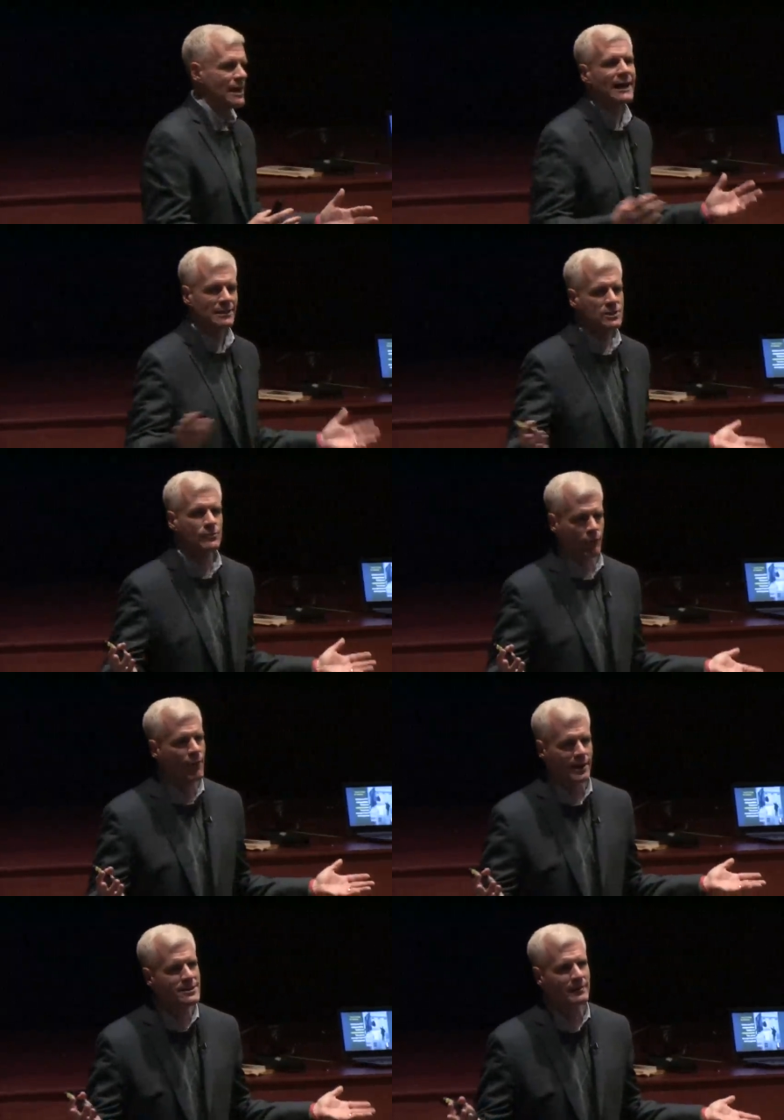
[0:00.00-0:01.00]
I got this from a
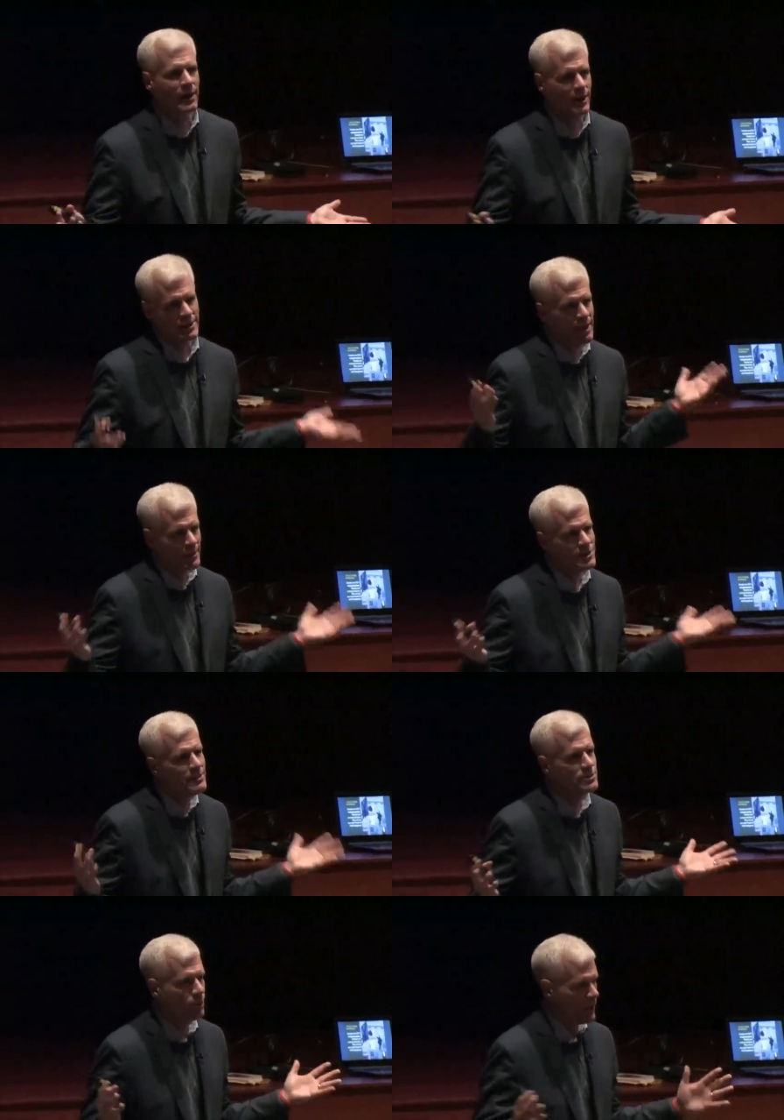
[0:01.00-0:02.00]
friend. It's not my own idea, but it
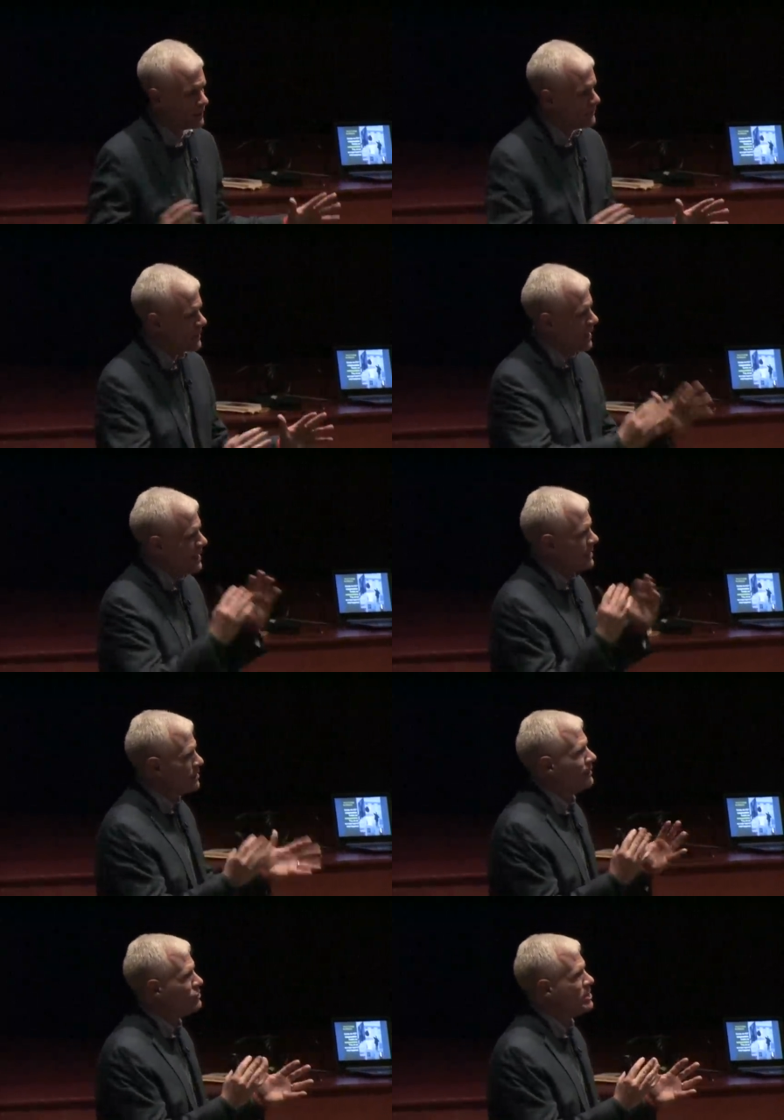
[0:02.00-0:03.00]
seems to work. You
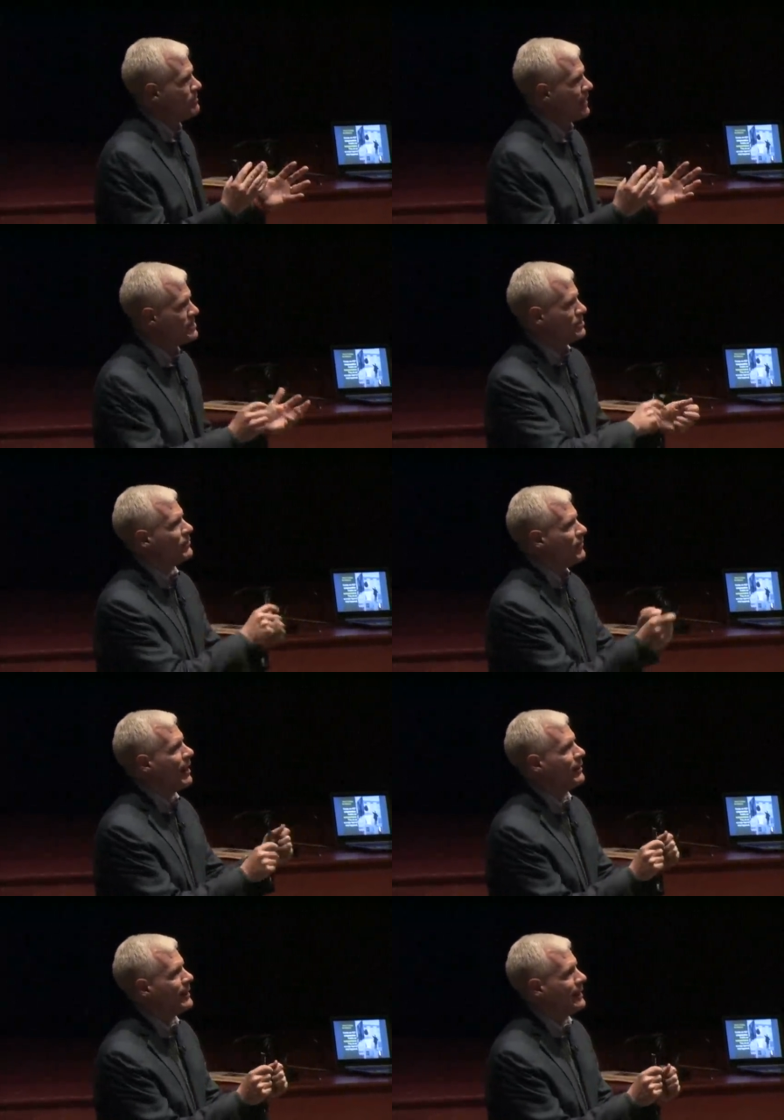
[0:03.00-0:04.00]
know you have a GPS and you're
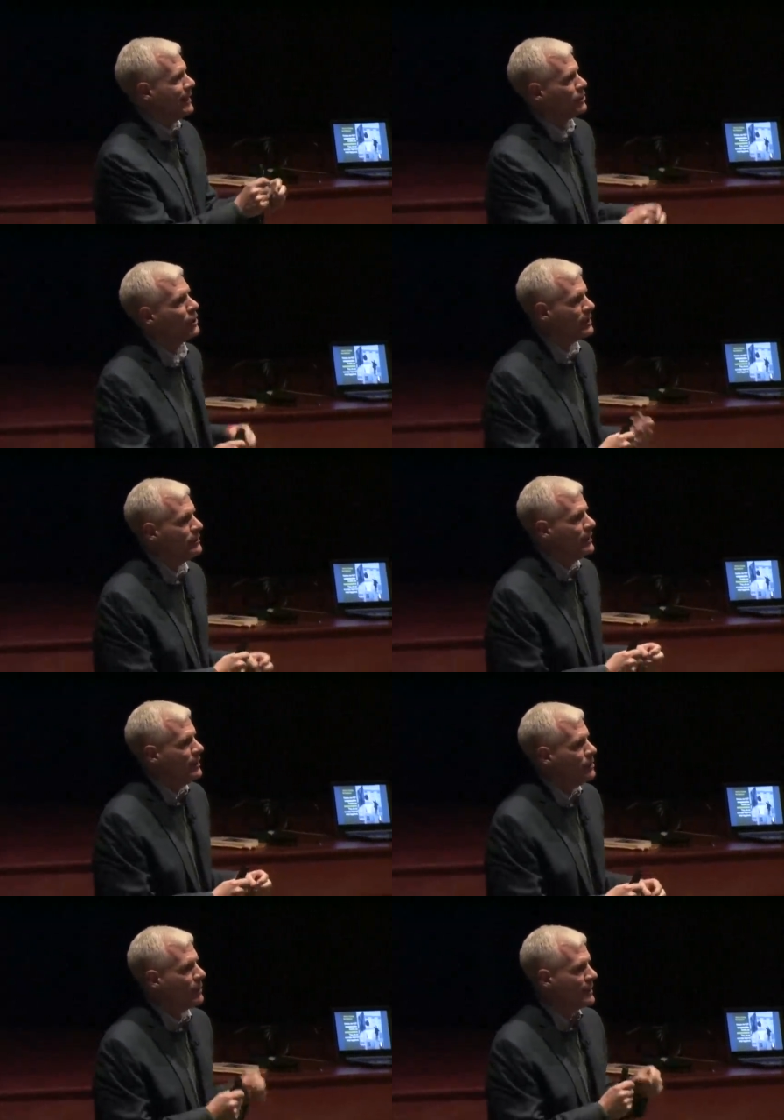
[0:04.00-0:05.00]
following it and you're looking,
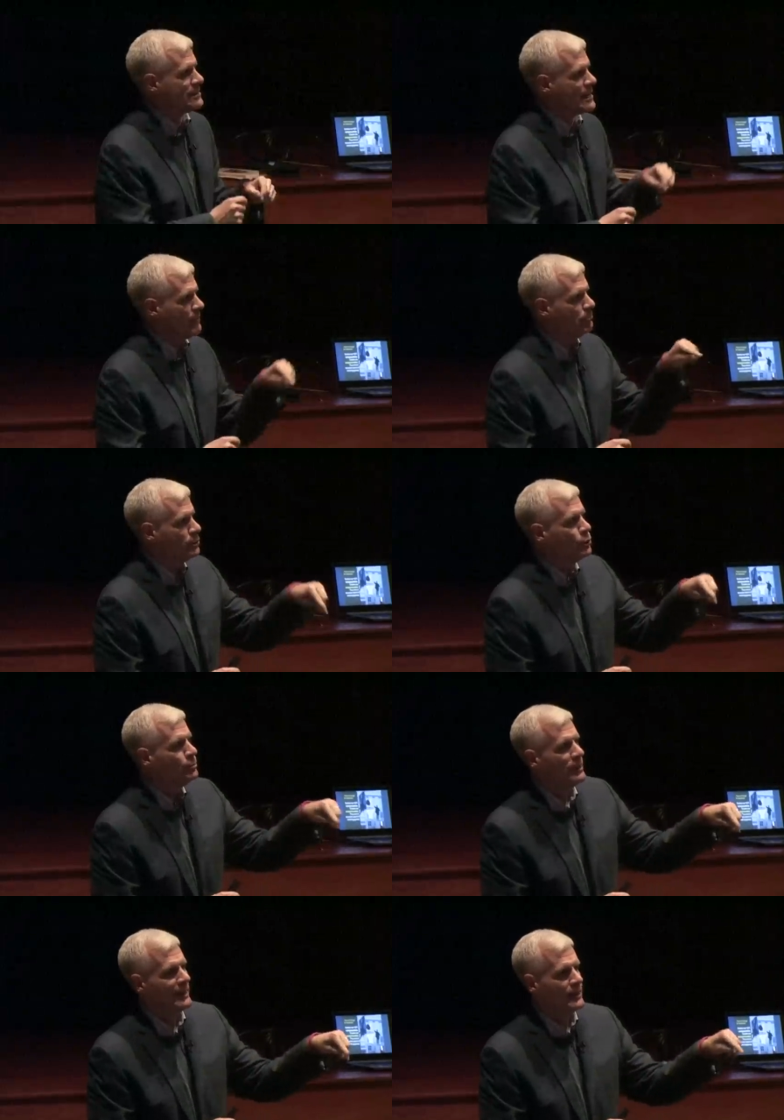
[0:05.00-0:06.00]
you want to get to that blue
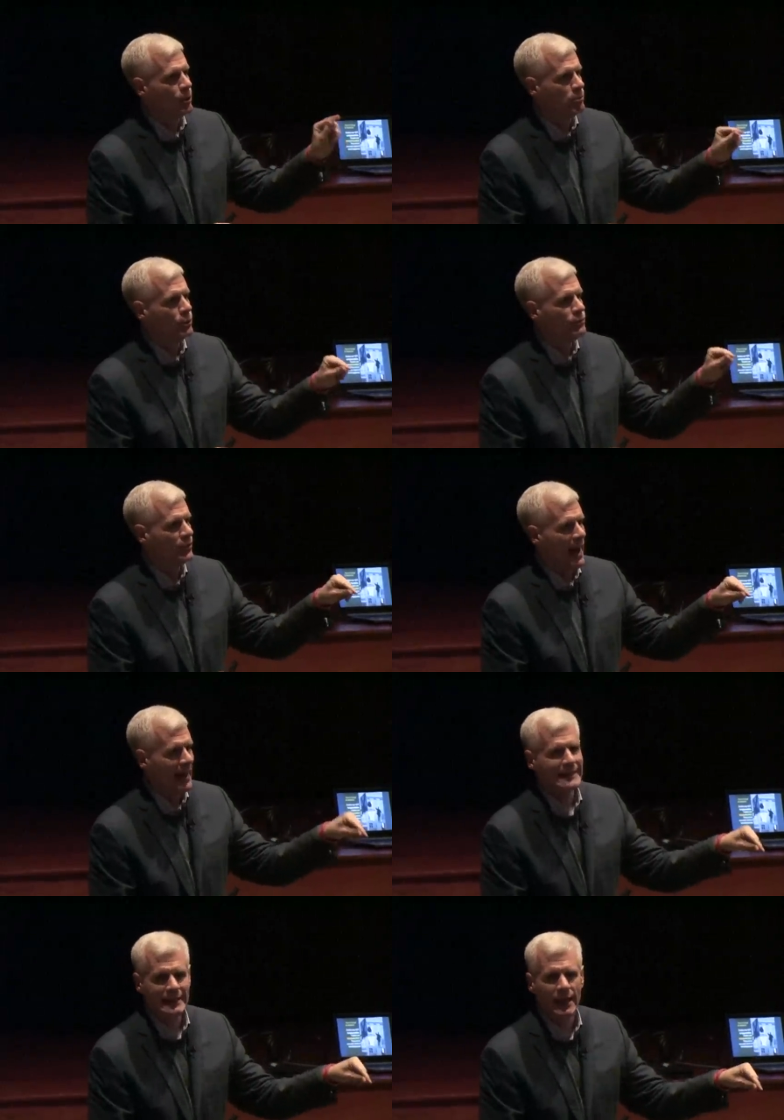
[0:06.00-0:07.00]
pin or blue
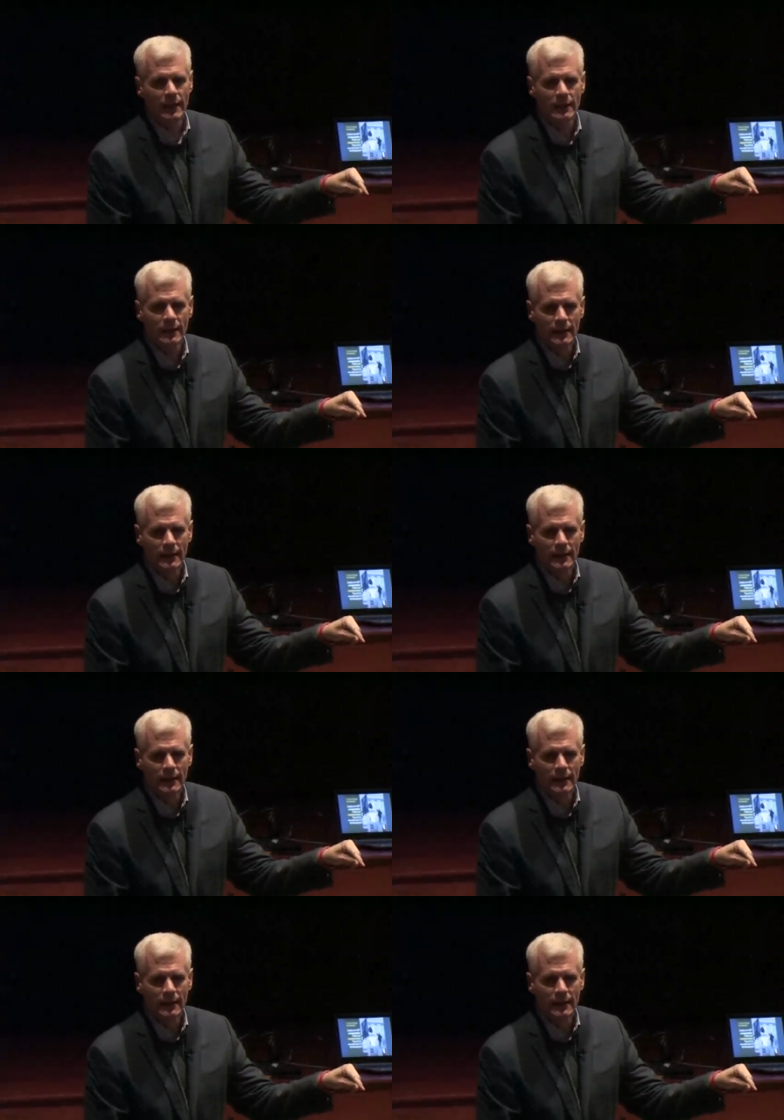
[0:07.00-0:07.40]
flag at the end?